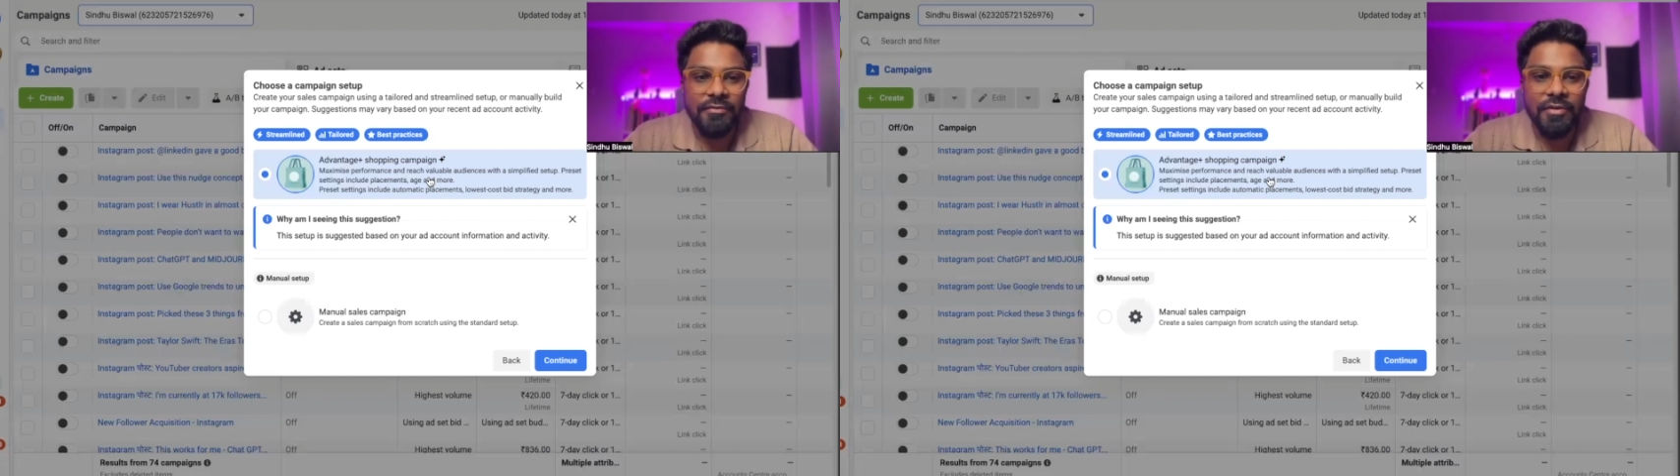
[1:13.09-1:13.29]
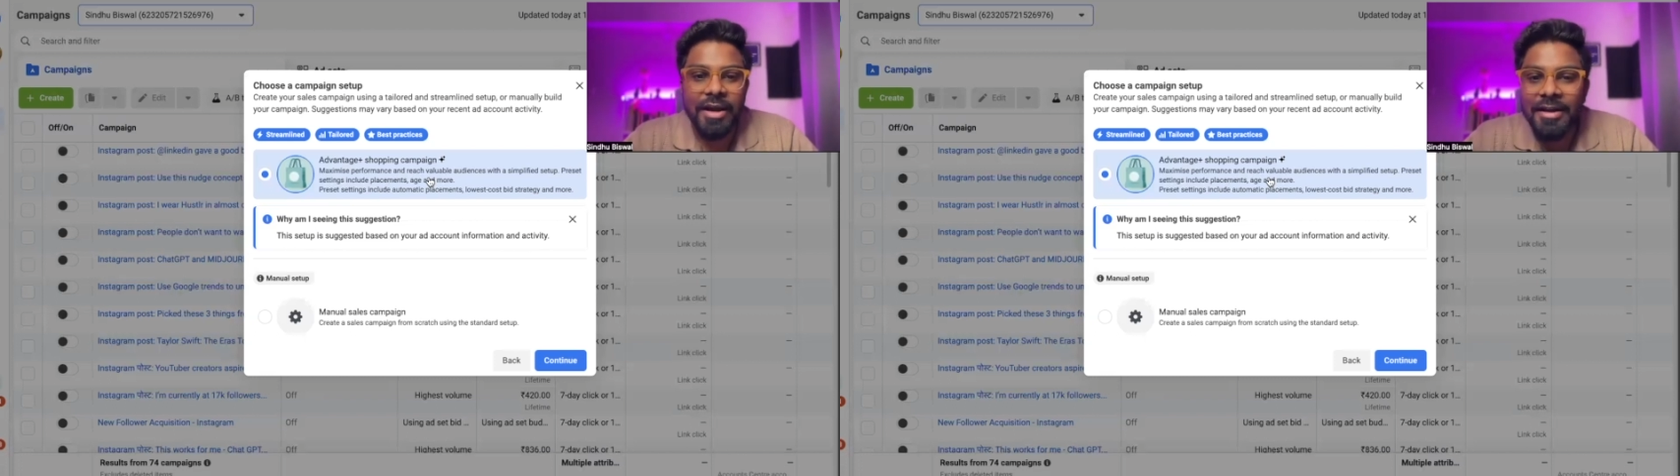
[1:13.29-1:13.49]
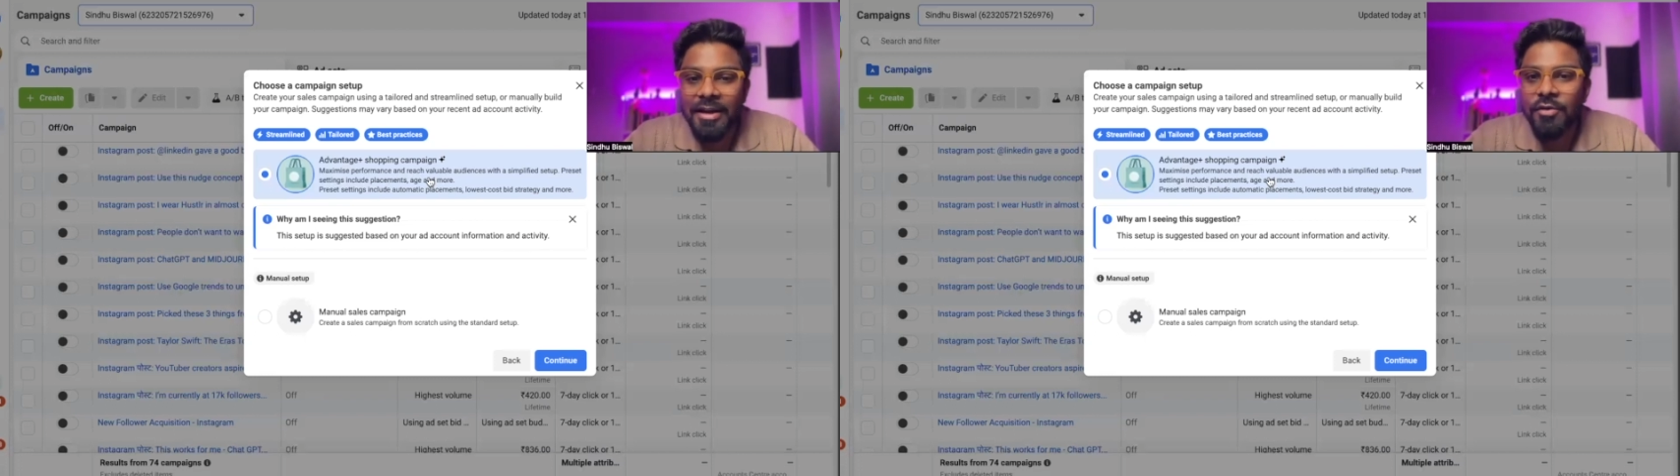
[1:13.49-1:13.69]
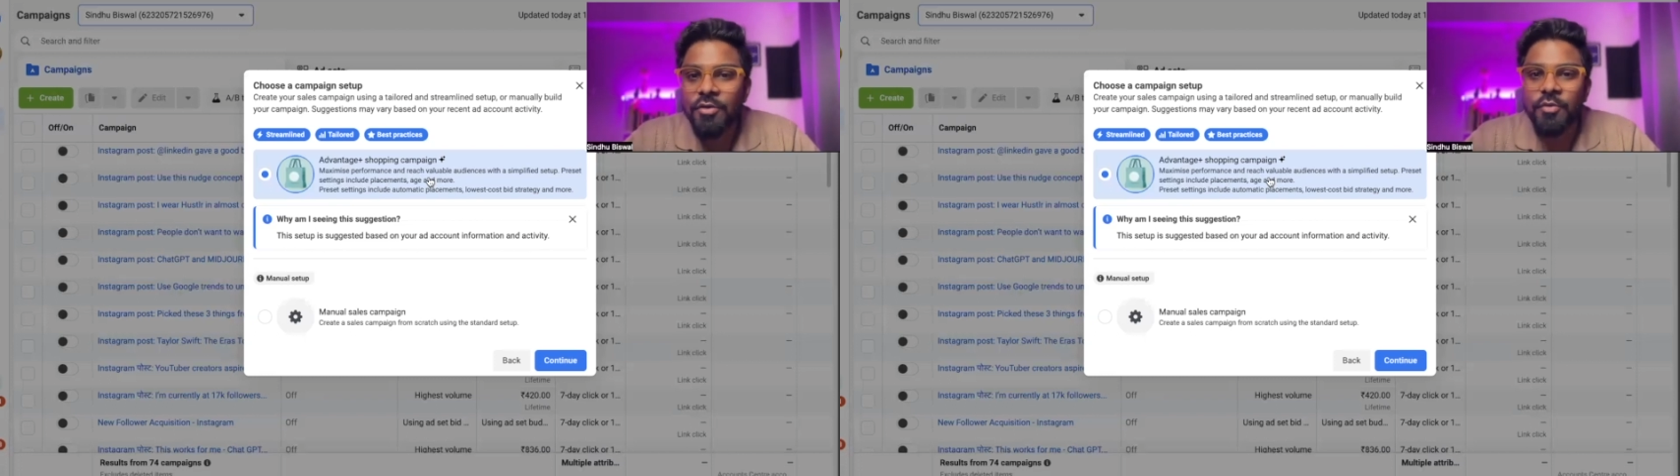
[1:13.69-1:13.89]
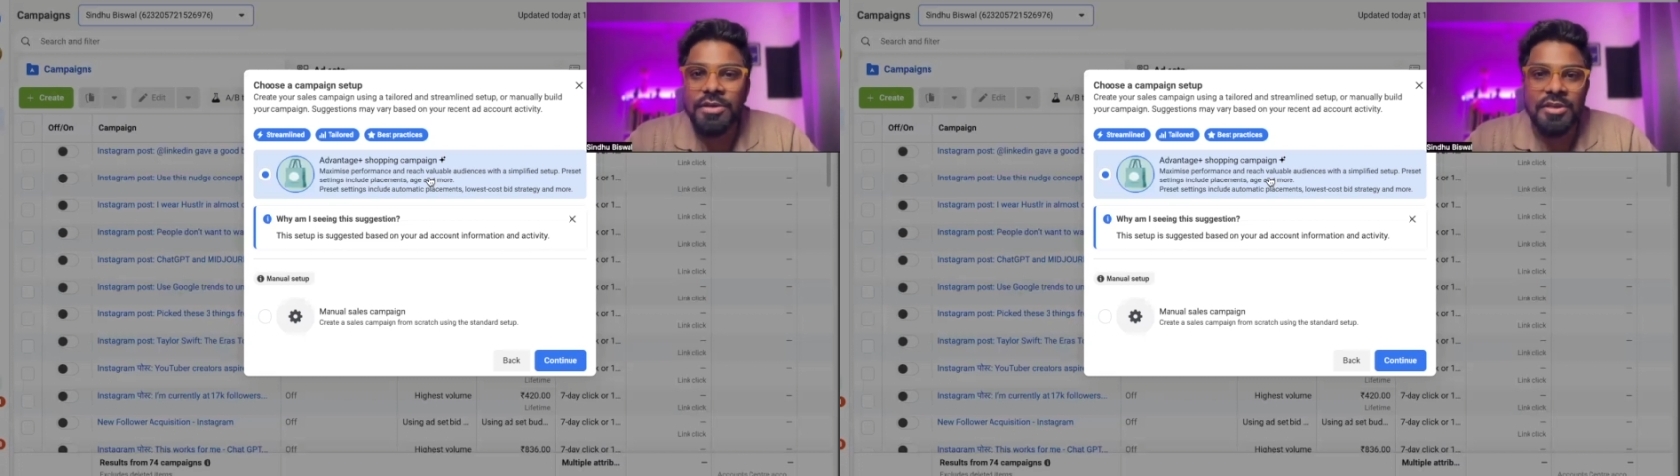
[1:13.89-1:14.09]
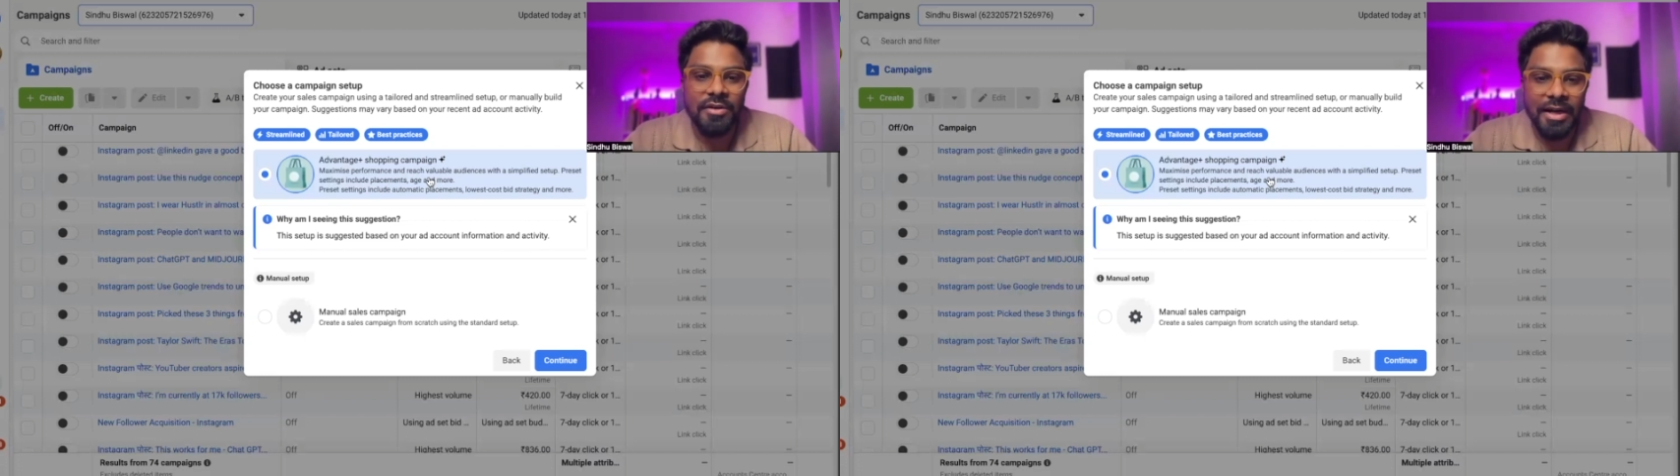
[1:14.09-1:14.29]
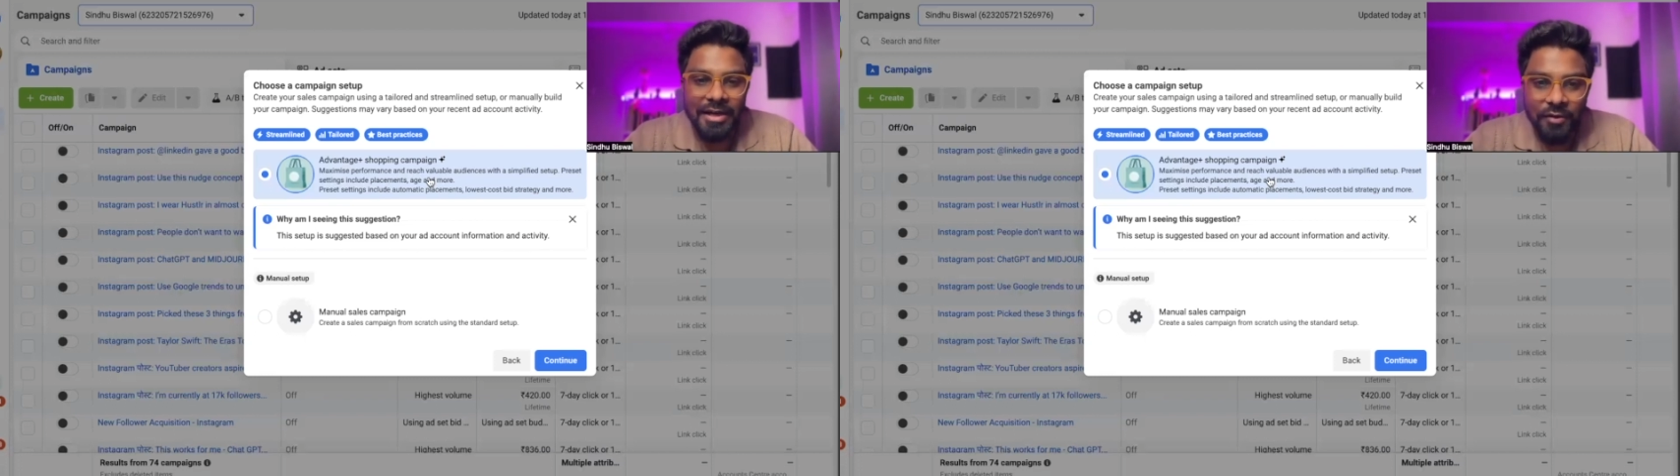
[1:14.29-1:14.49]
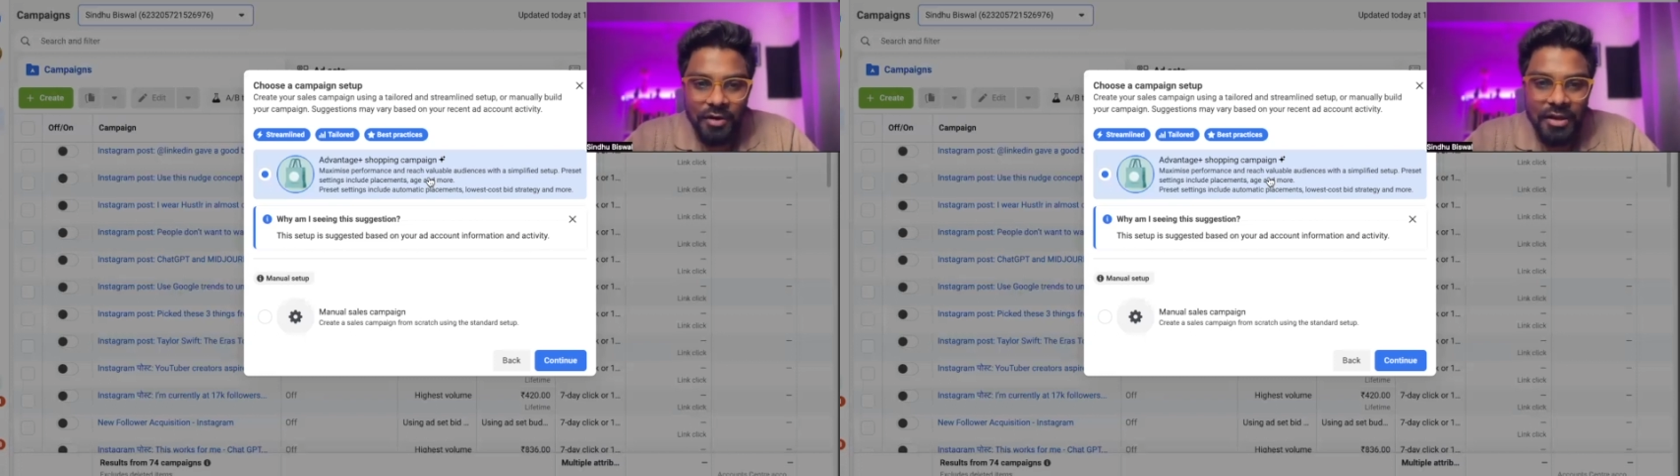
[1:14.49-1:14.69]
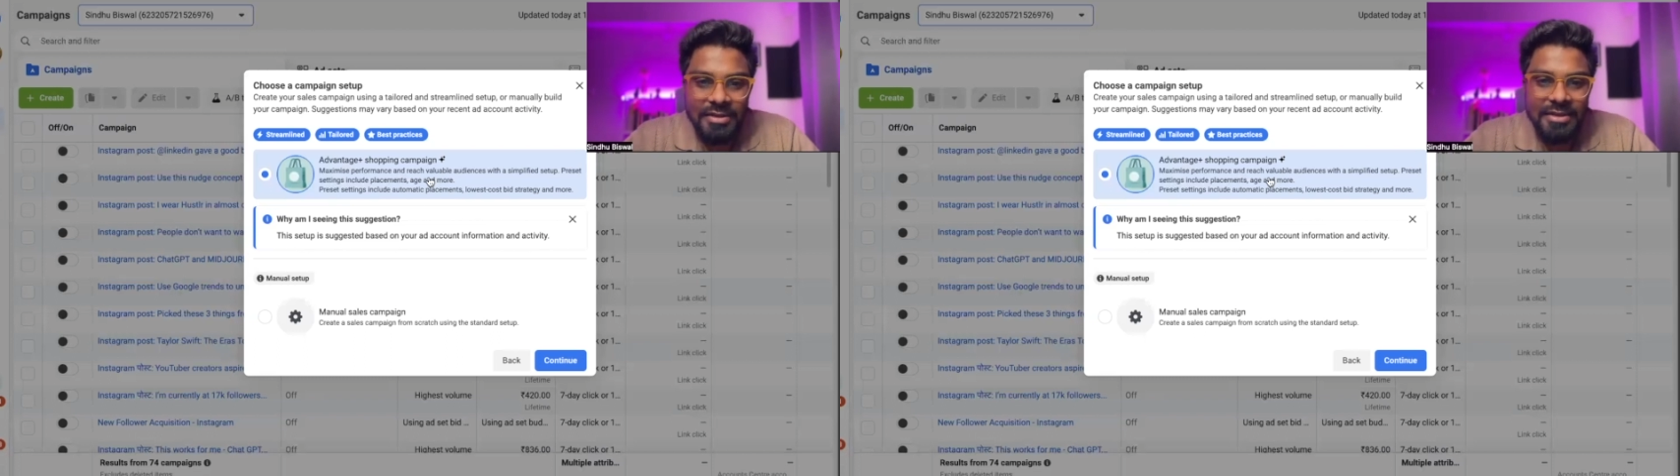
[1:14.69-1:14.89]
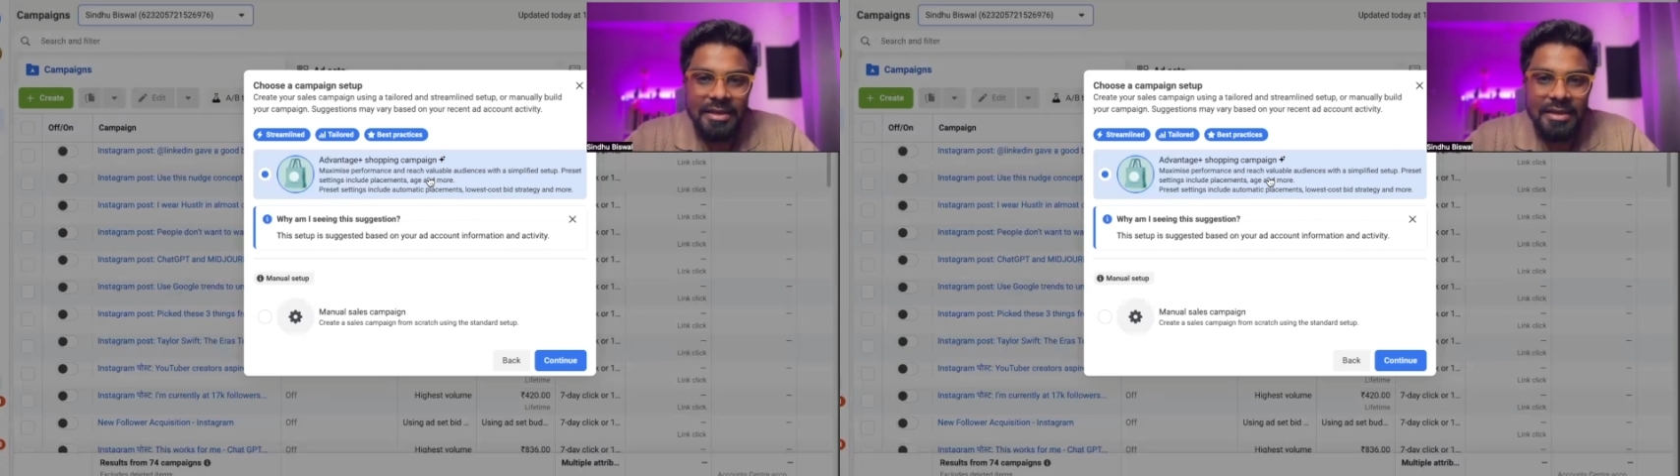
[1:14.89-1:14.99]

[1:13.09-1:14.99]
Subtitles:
find out who is your right audience,